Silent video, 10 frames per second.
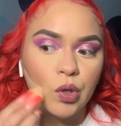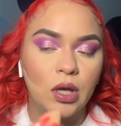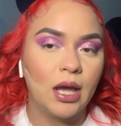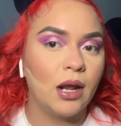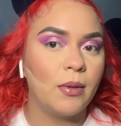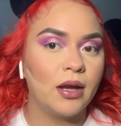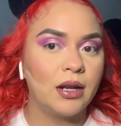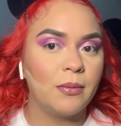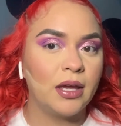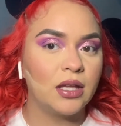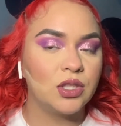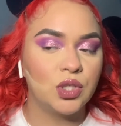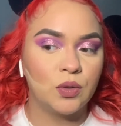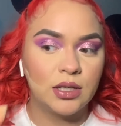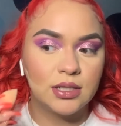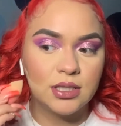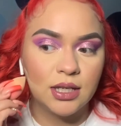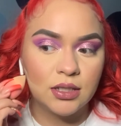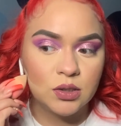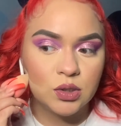And I'm not going to make it too
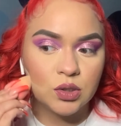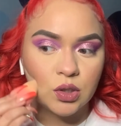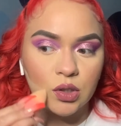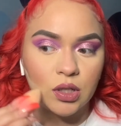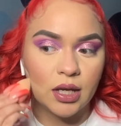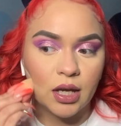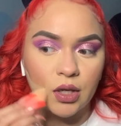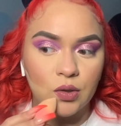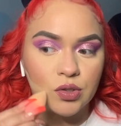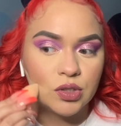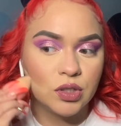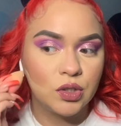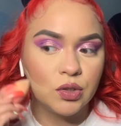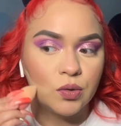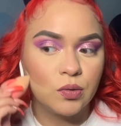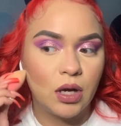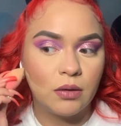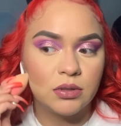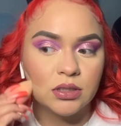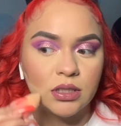intense like I usually do.
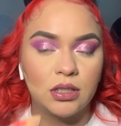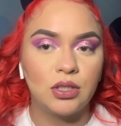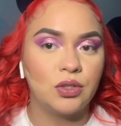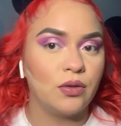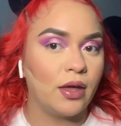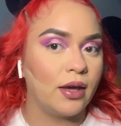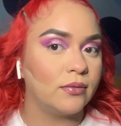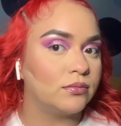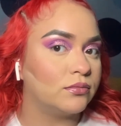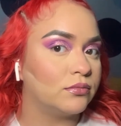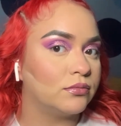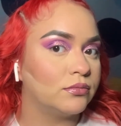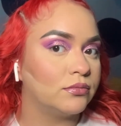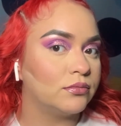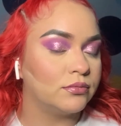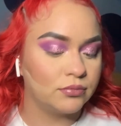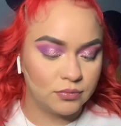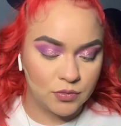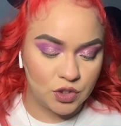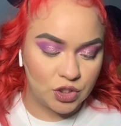I'm just going to do that.
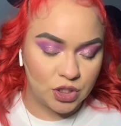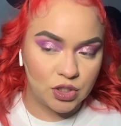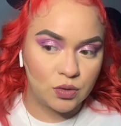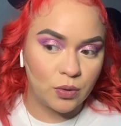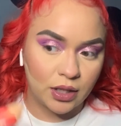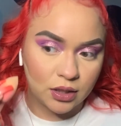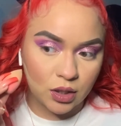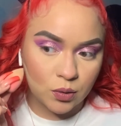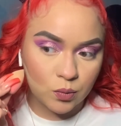Just right there.